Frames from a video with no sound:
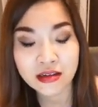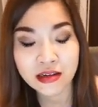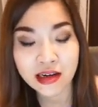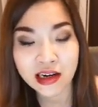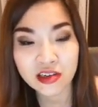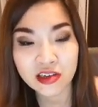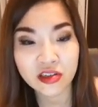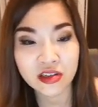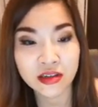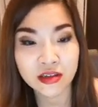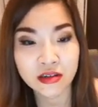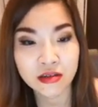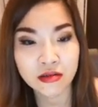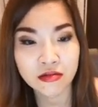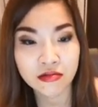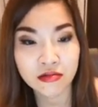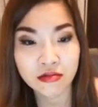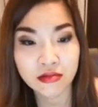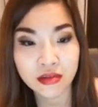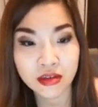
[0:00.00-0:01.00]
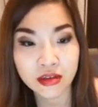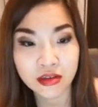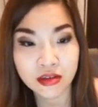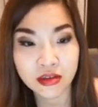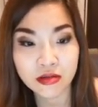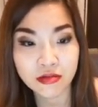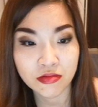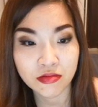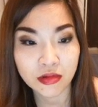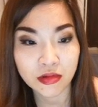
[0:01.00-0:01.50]
actually these
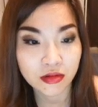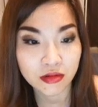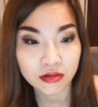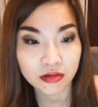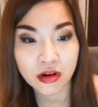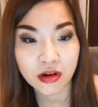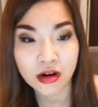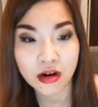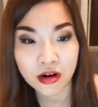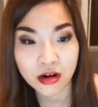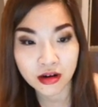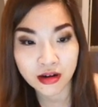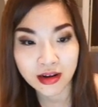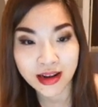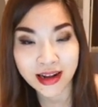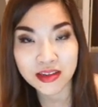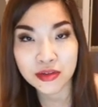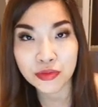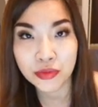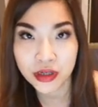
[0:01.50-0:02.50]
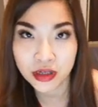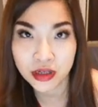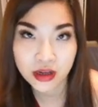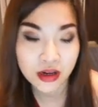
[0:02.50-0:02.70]
last week,